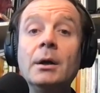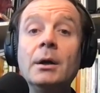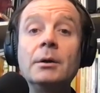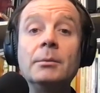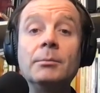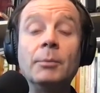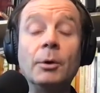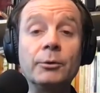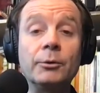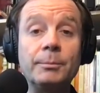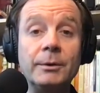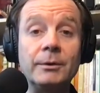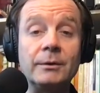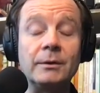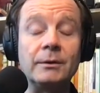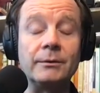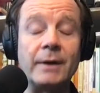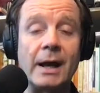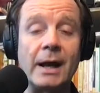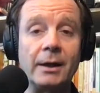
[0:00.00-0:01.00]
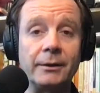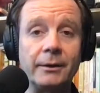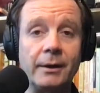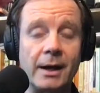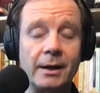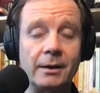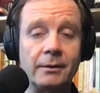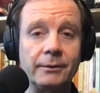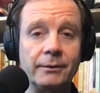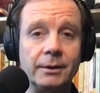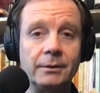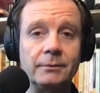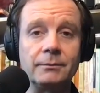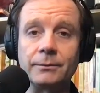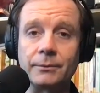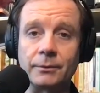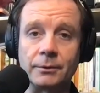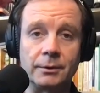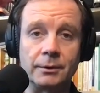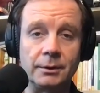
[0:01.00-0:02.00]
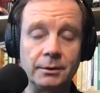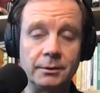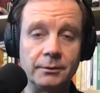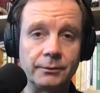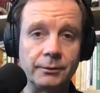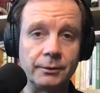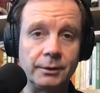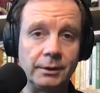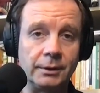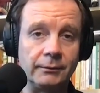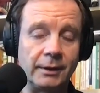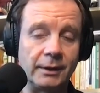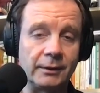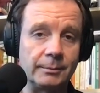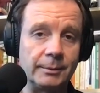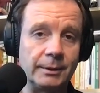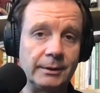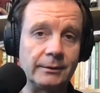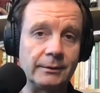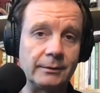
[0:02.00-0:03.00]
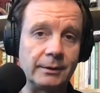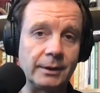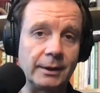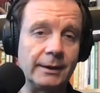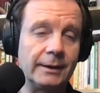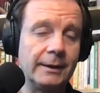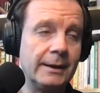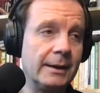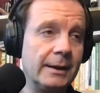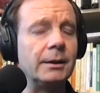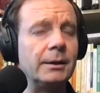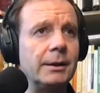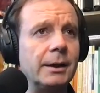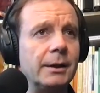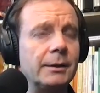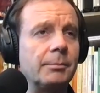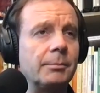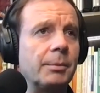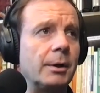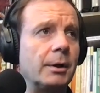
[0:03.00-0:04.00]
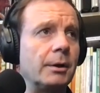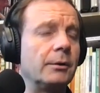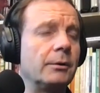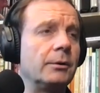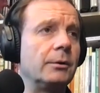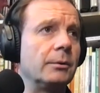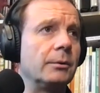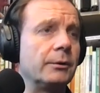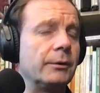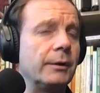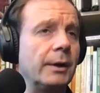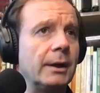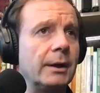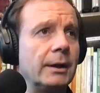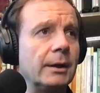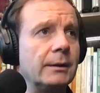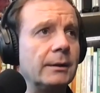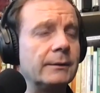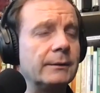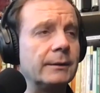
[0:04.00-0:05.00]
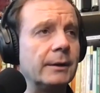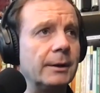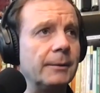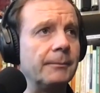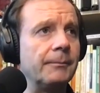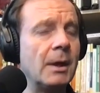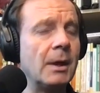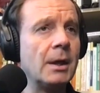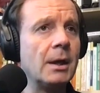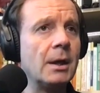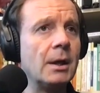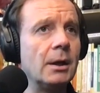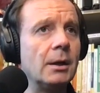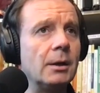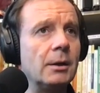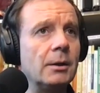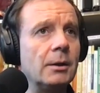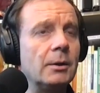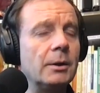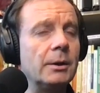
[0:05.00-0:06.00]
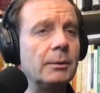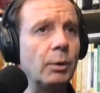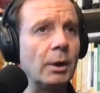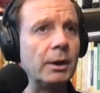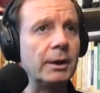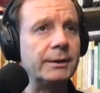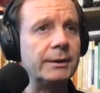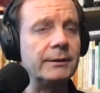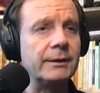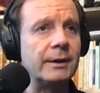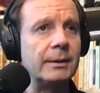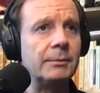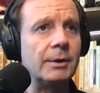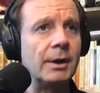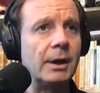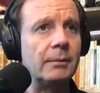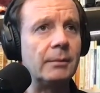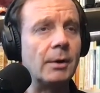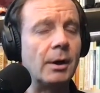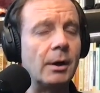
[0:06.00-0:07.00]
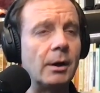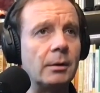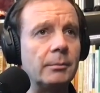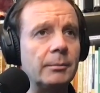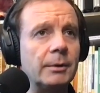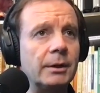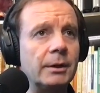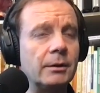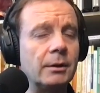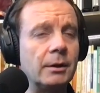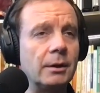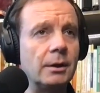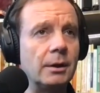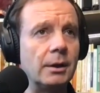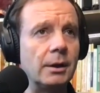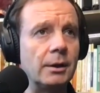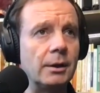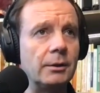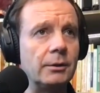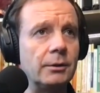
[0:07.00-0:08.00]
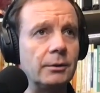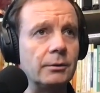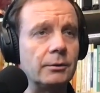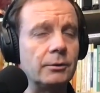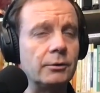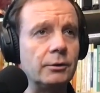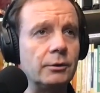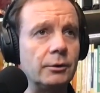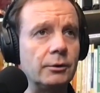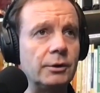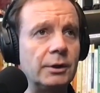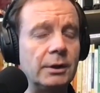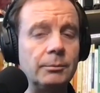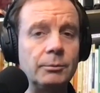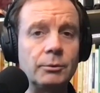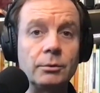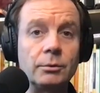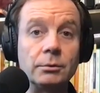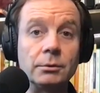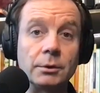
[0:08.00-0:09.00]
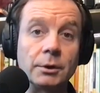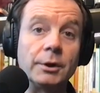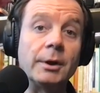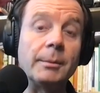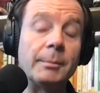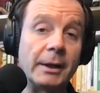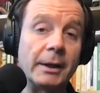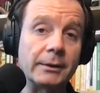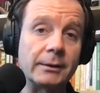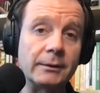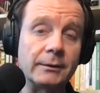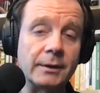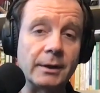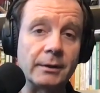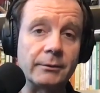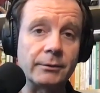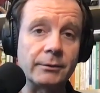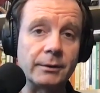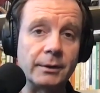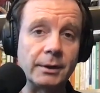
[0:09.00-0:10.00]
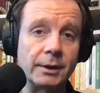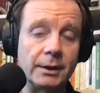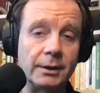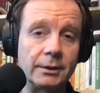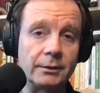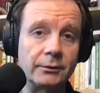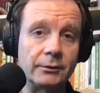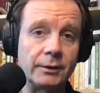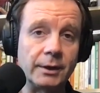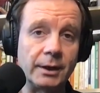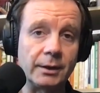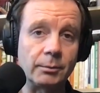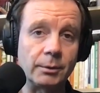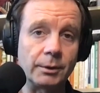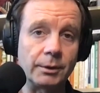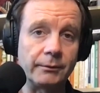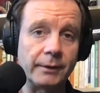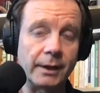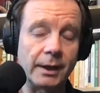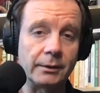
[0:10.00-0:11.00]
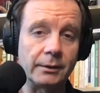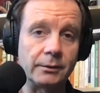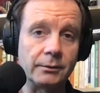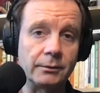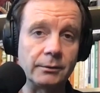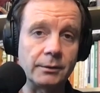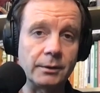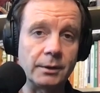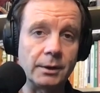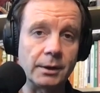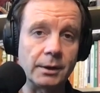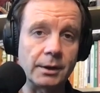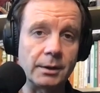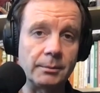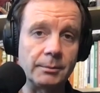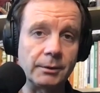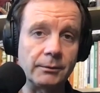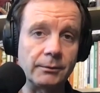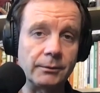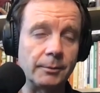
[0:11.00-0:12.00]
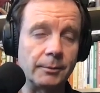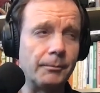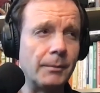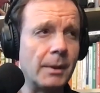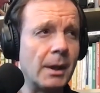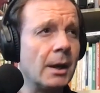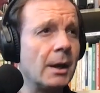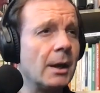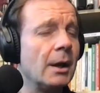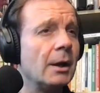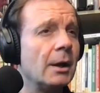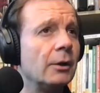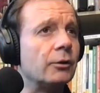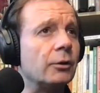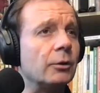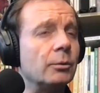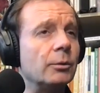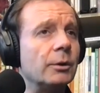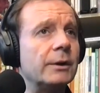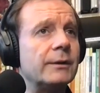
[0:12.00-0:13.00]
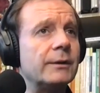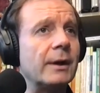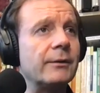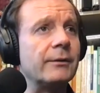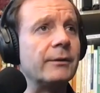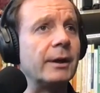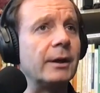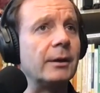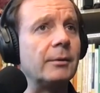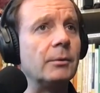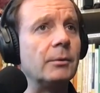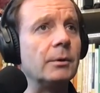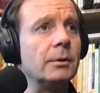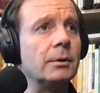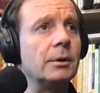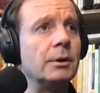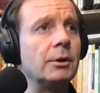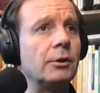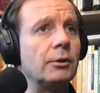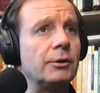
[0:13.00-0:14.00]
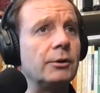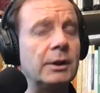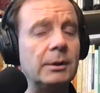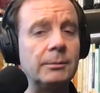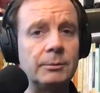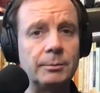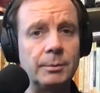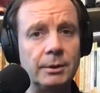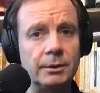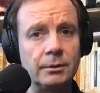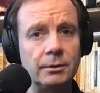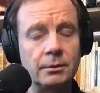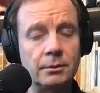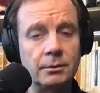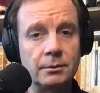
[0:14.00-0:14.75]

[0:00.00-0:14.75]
most business value out of it for the investment, right? The other part you were saying is, while at the same time arming your teams to learn about this stuff so that they can understand where the value's coming from. So it sounds like your team's been